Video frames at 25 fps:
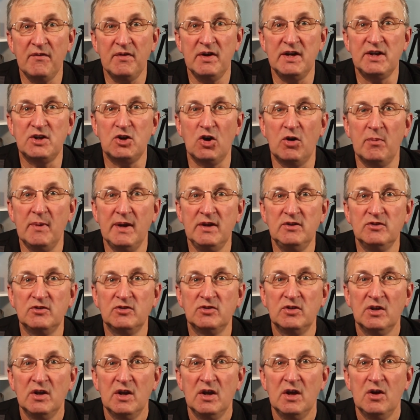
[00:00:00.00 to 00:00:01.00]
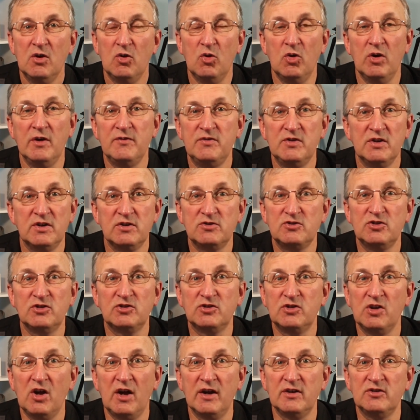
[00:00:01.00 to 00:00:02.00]
any comments, or if you'd
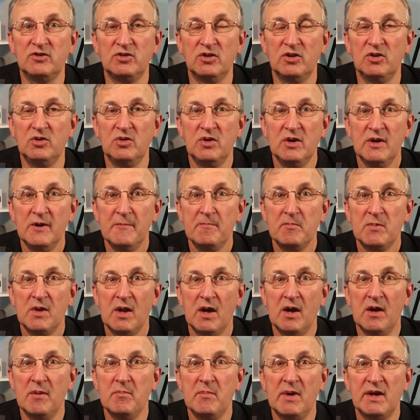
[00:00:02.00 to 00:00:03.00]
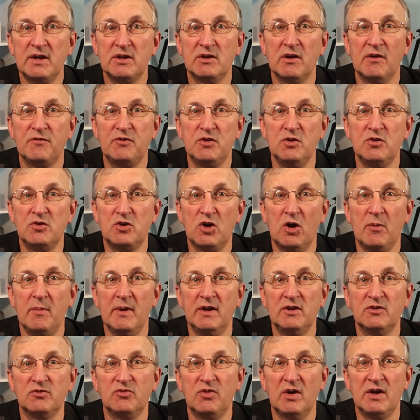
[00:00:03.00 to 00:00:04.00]
just like to make a few
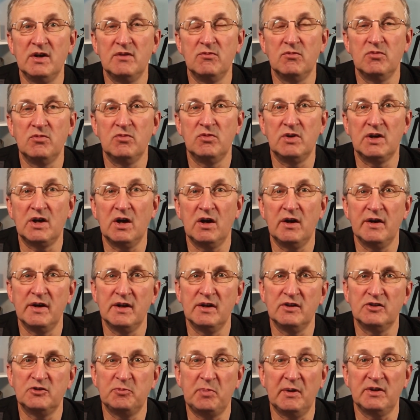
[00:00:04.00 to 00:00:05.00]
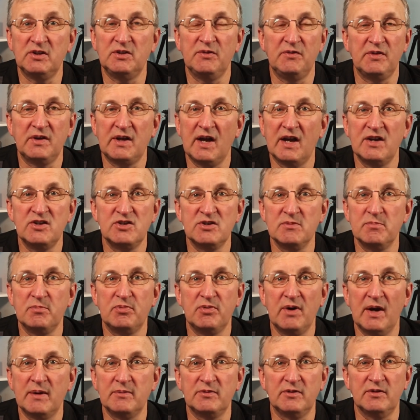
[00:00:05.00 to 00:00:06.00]
comments regarding a specification
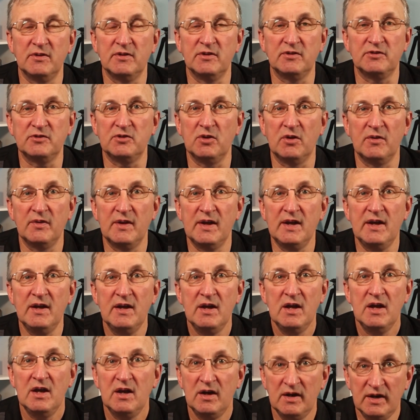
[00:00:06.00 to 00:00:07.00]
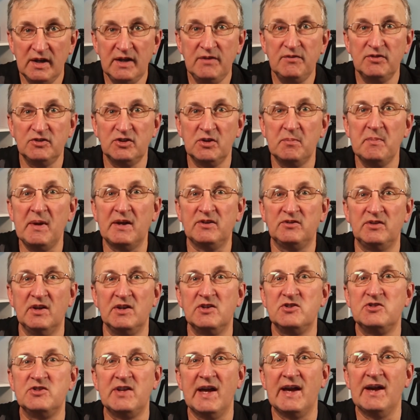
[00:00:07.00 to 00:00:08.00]
perhaps that's not there, leave us a
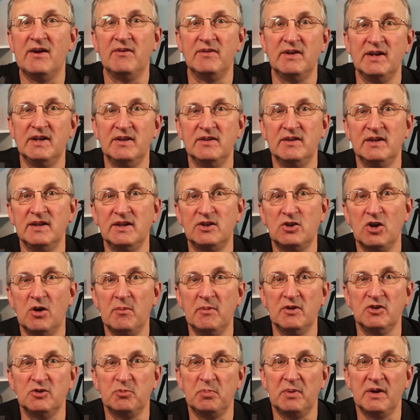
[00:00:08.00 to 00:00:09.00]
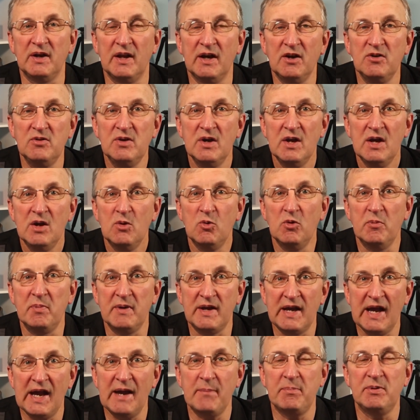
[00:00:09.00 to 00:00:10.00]
message down in the comments below. We'll
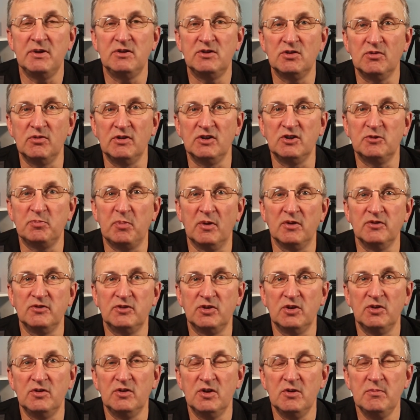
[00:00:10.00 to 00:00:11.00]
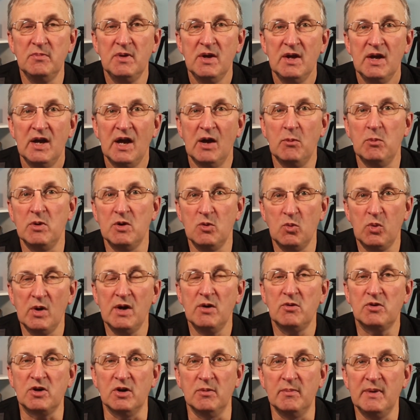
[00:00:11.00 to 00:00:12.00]
be happy to respond to them, and we
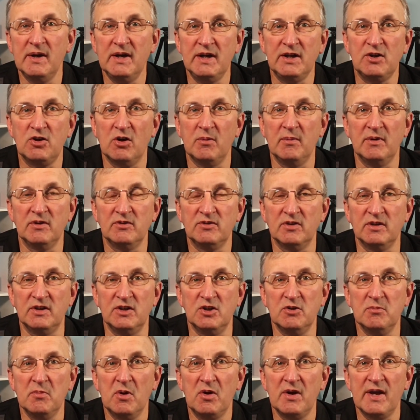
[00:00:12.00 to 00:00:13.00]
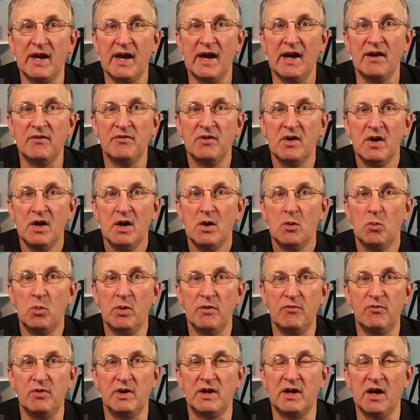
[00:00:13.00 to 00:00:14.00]
welcome any comments that you might have
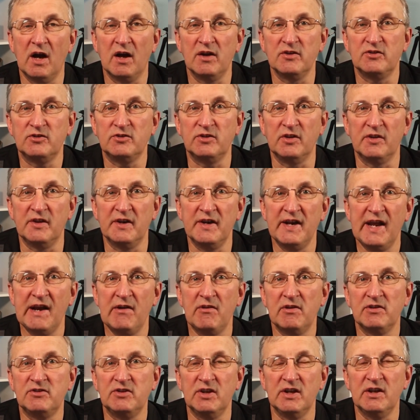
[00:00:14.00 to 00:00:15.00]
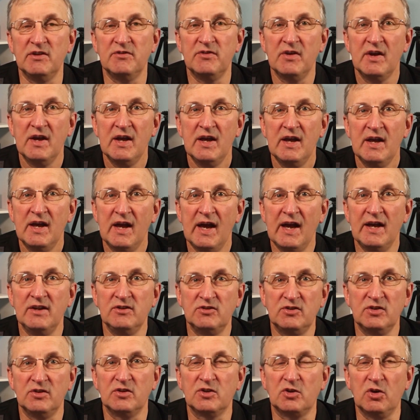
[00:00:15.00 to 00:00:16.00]
with regards to the narrative
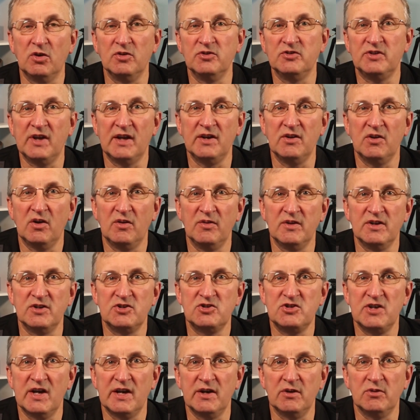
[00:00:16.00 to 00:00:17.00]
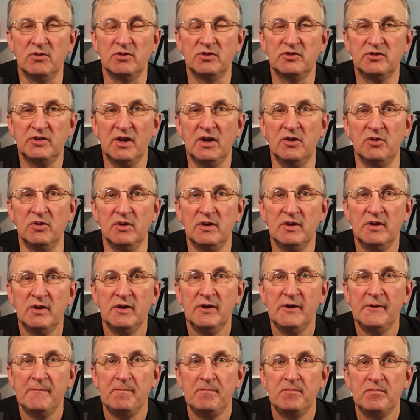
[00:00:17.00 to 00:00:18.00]
and to the content on this channel. So
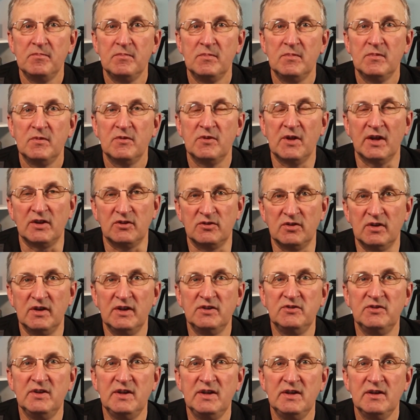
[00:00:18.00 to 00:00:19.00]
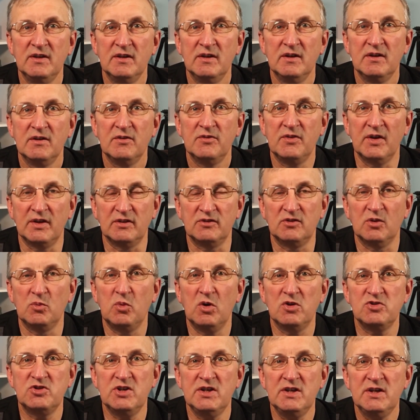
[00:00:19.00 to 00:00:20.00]
thanks for listening, thanks for
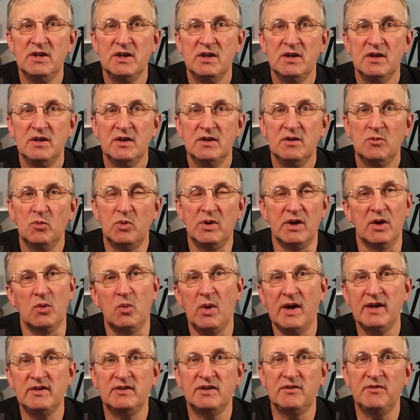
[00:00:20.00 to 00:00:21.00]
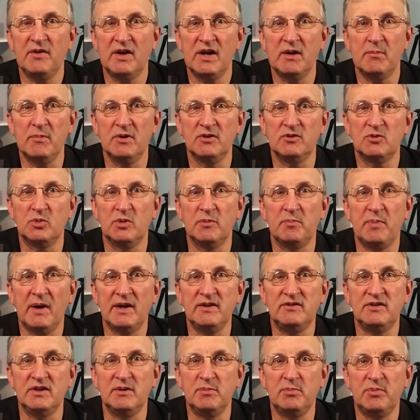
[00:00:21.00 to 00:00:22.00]
watching. We await developments with
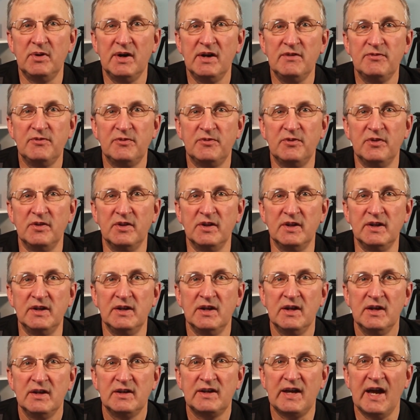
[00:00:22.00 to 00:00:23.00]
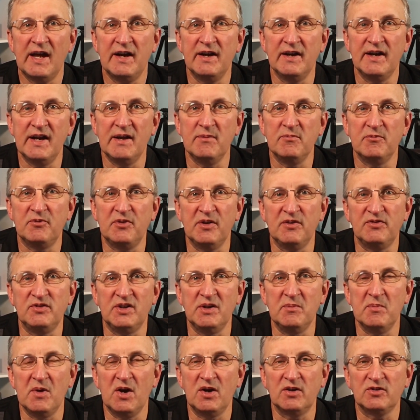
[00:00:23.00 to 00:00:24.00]
bated breath for the Canon
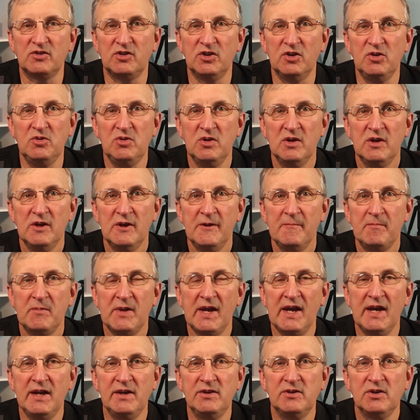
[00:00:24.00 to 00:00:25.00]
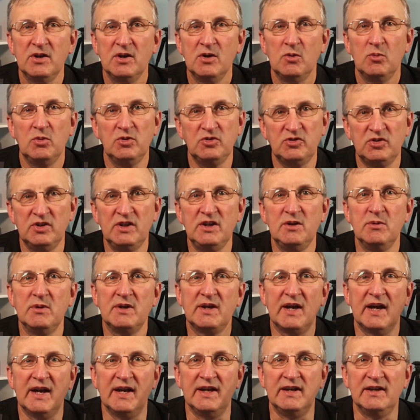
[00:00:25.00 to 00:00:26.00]
M50 Mark II, and we'll see you
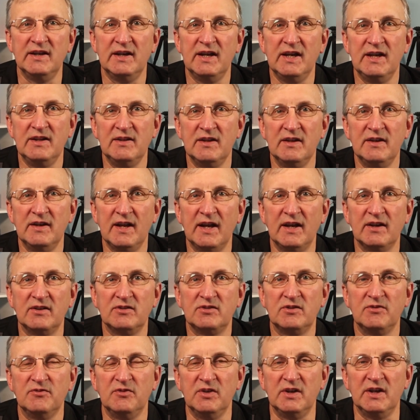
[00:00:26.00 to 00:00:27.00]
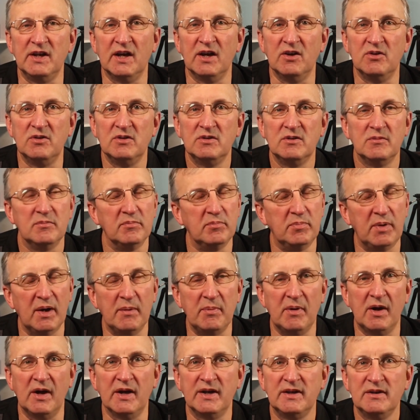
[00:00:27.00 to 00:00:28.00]
again in the next video. Bye
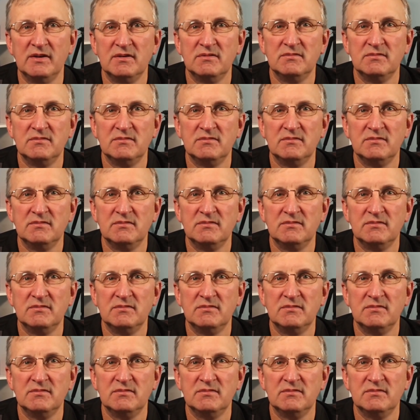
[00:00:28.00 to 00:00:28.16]
bye.